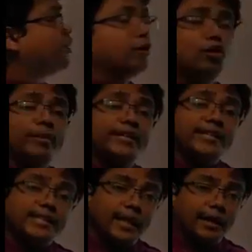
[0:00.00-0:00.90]
or
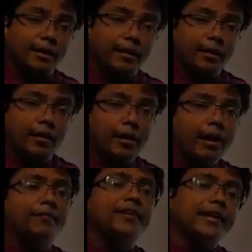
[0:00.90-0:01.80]
documentation.
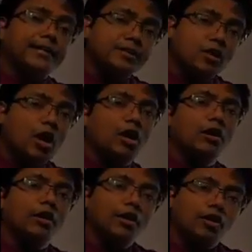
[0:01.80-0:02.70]
Evidence
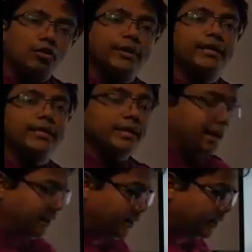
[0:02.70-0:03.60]
or
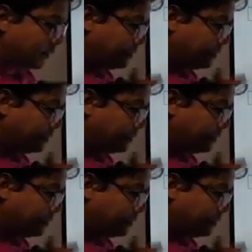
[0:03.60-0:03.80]
documentation.